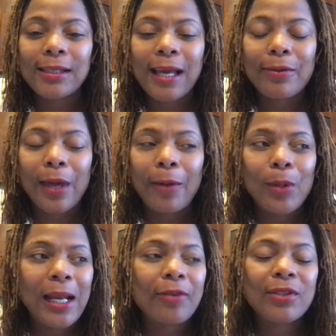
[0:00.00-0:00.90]
I
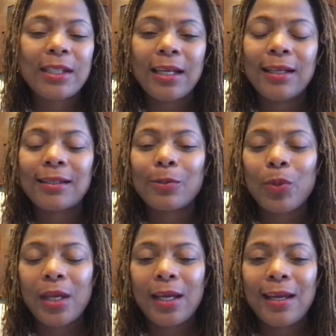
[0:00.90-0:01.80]
mean, I've seen some
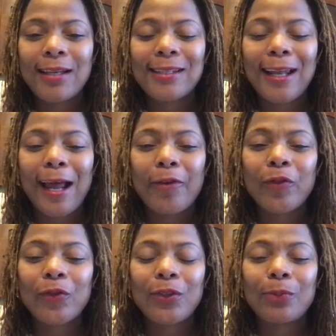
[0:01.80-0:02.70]
things, and
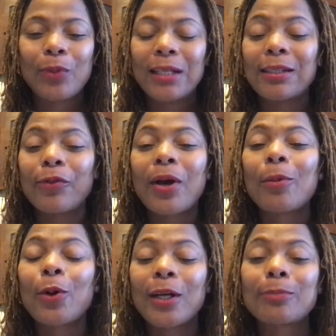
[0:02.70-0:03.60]
some things have come
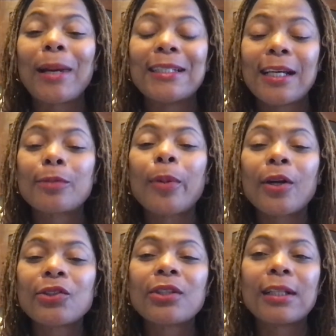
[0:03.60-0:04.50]
across my desk
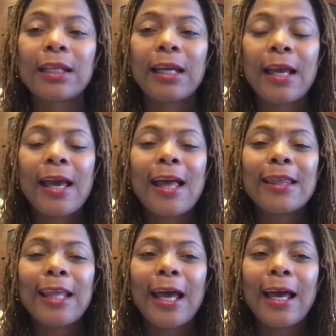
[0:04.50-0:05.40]
personally
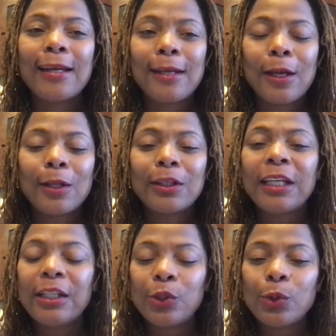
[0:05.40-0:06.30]
that
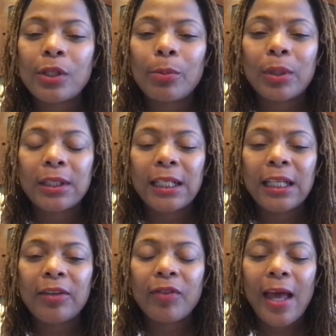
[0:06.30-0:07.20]
lead you to
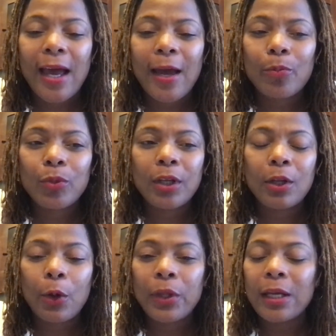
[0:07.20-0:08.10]
believe that
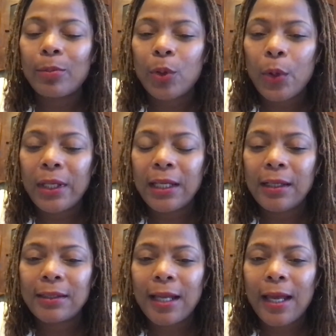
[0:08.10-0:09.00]
the
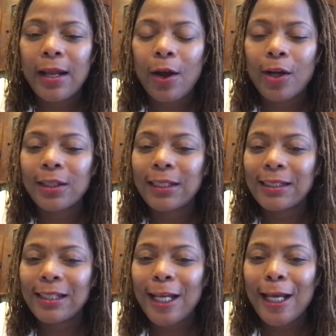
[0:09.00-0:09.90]
employees that are
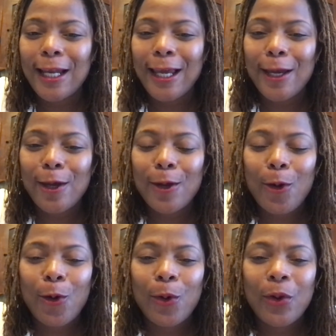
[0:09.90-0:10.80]
listening in
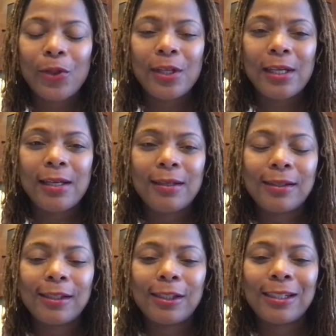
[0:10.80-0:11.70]
on
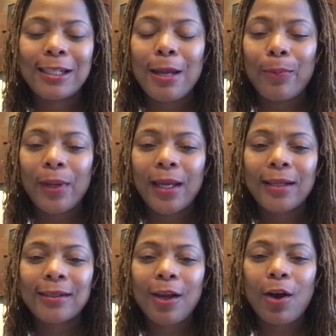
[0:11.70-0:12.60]
these
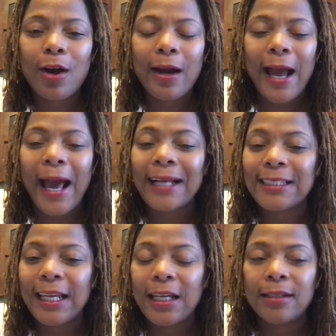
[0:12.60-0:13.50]
snippets are
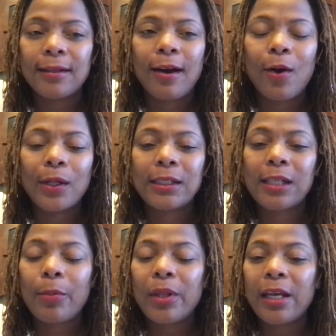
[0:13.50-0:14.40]
acting on
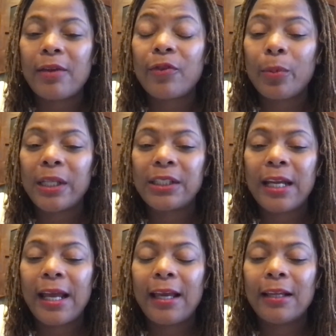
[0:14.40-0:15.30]
some of the information
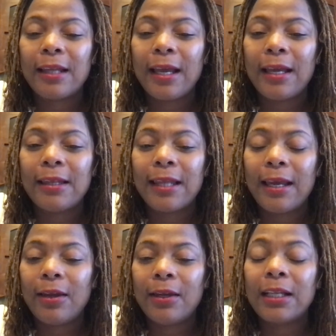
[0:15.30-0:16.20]

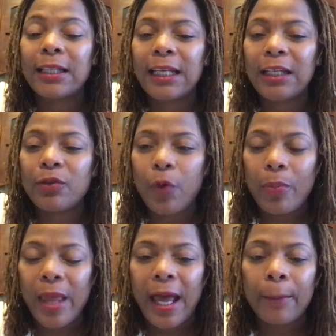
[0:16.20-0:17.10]
they glean
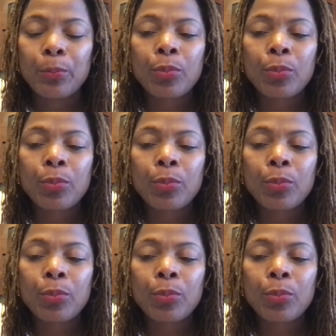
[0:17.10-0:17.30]
from that,